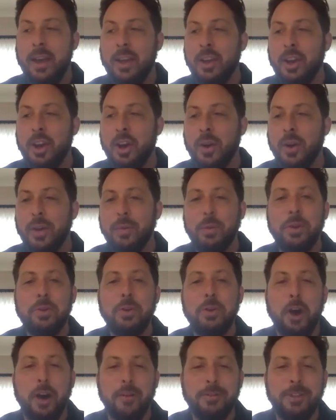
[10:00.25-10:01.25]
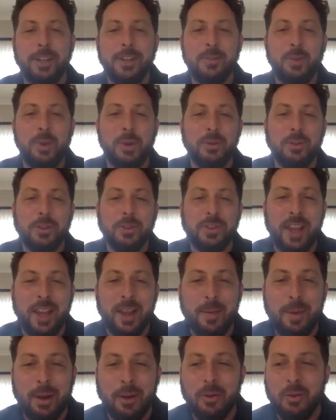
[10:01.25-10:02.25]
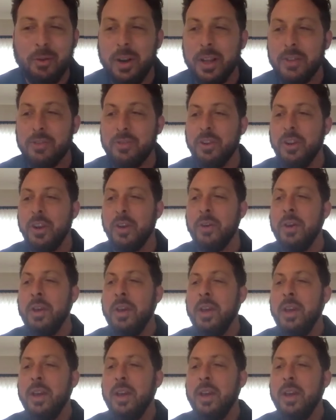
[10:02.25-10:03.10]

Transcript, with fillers: you know, it was often we were just saying about critics, you know,